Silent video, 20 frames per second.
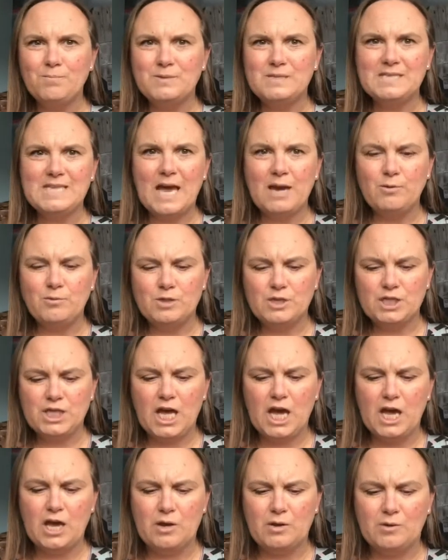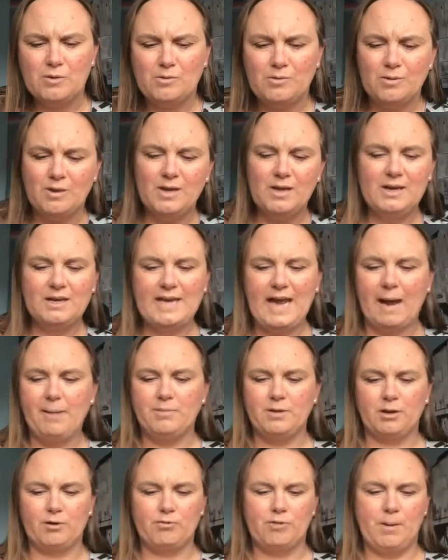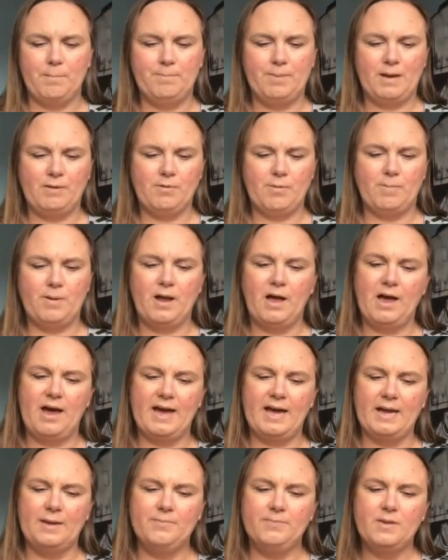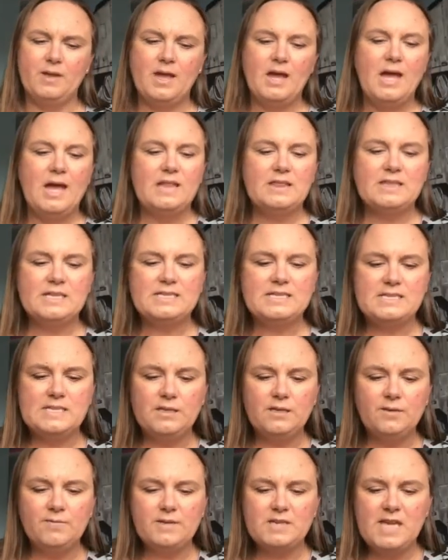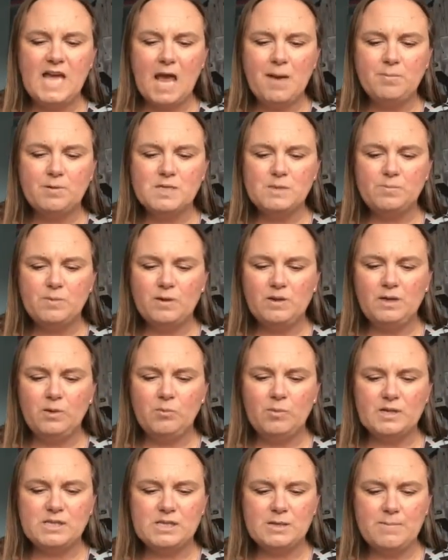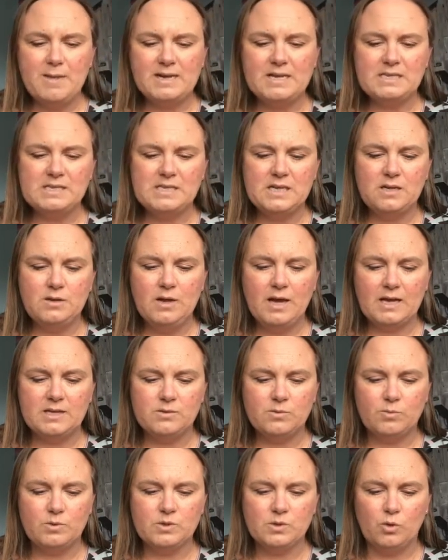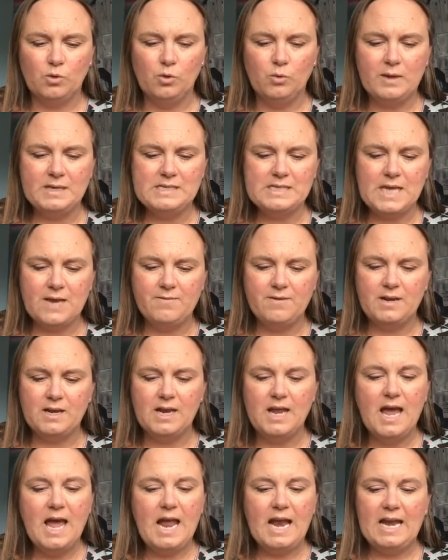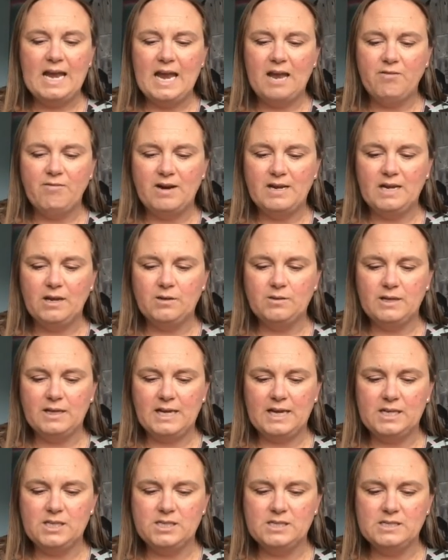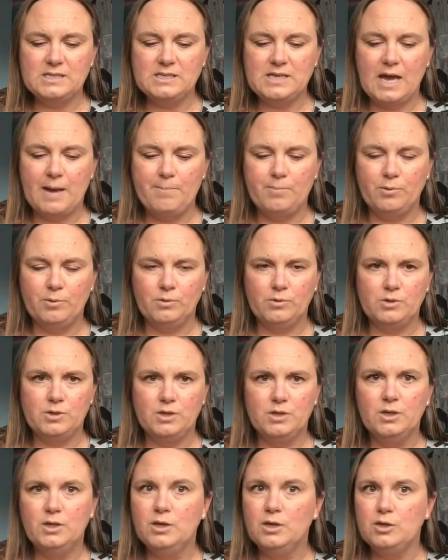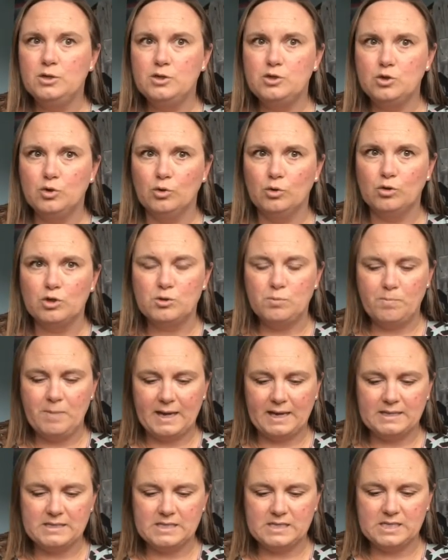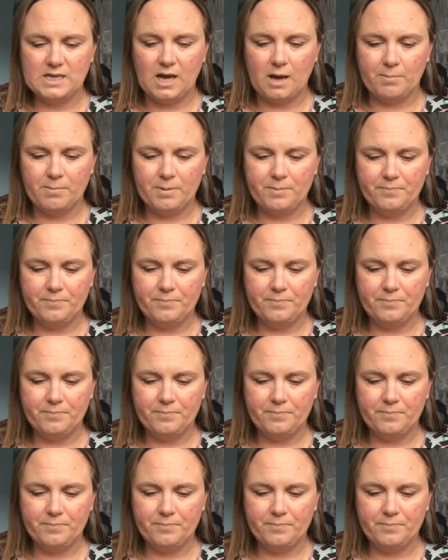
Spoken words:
so too," came the grumpy reply. The silver tablespoon in which the medicine was always given lay ready on the kitchen sideboard. George picked it up.